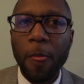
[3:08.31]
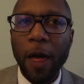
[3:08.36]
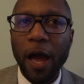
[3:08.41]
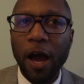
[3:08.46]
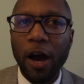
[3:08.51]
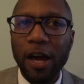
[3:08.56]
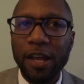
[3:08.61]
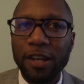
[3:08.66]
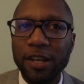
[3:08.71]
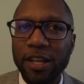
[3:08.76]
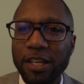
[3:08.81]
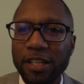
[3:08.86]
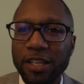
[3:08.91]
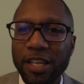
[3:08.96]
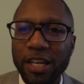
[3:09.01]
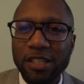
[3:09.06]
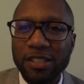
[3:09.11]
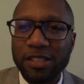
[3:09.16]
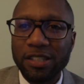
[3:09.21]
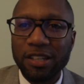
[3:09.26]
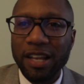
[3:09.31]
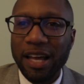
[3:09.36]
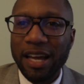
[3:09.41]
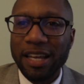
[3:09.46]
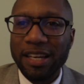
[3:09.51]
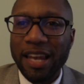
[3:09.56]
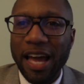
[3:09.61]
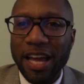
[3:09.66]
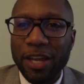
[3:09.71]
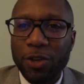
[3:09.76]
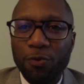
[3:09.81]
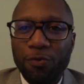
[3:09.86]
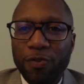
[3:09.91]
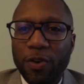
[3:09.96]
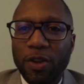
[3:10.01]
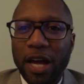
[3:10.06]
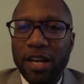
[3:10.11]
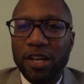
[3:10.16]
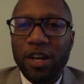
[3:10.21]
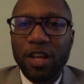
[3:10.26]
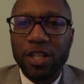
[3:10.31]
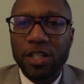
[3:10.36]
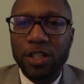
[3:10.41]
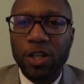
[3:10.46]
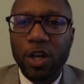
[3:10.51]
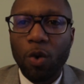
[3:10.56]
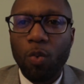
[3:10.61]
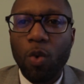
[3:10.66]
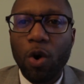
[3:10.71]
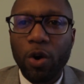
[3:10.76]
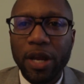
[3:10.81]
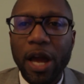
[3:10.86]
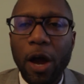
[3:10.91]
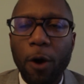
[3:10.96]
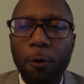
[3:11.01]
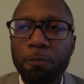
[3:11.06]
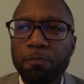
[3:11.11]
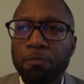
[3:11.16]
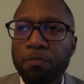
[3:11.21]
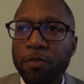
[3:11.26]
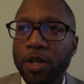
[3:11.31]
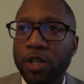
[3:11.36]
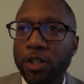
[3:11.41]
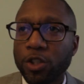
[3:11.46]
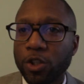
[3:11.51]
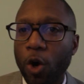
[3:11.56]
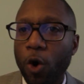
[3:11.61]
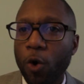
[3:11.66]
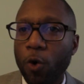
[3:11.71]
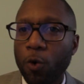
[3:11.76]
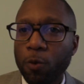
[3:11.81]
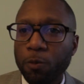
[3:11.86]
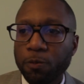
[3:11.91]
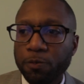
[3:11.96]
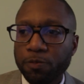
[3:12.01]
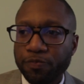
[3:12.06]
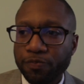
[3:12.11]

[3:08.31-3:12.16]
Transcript: Uh, uh there's like, like you feel like nothing's gonna work out. So,